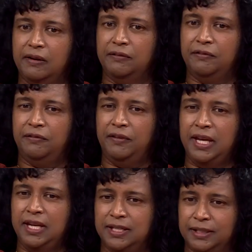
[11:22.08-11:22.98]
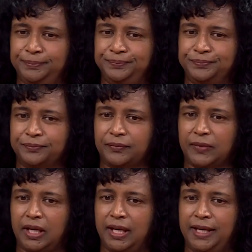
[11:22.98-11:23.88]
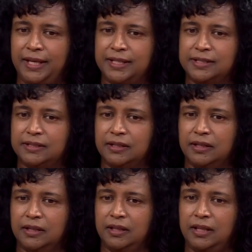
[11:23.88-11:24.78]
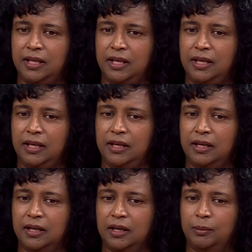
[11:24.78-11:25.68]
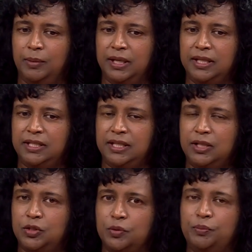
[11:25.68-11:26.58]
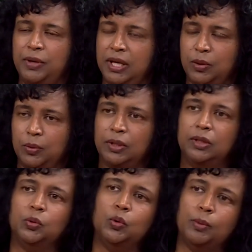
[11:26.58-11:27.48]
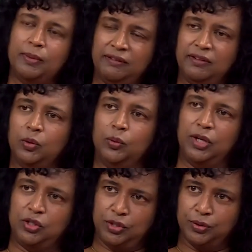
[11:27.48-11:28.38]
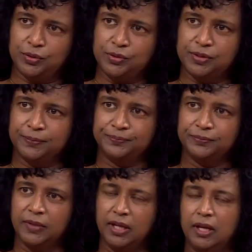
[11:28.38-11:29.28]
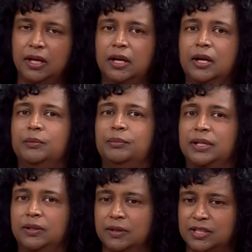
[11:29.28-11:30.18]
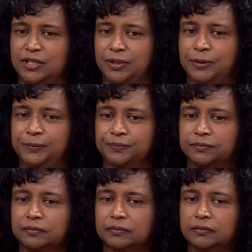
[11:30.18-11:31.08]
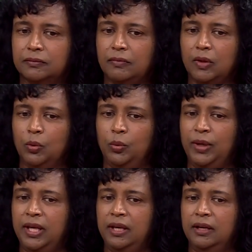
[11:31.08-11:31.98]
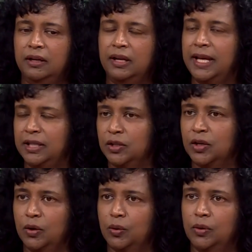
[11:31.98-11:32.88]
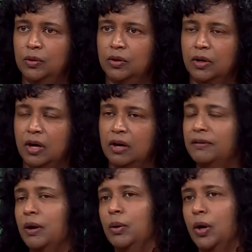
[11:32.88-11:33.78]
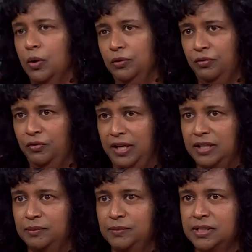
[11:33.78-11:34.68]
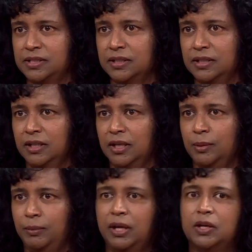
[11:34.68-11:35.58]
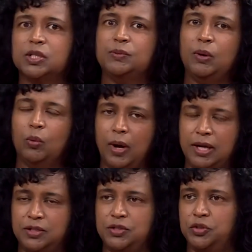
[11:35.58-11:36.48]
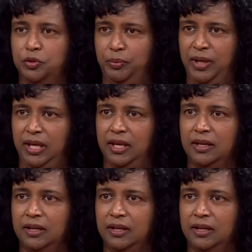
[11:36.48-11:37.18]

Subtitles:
freedom is the ability to be with whomever we choose, but also we let go of our own freedoms because we want to be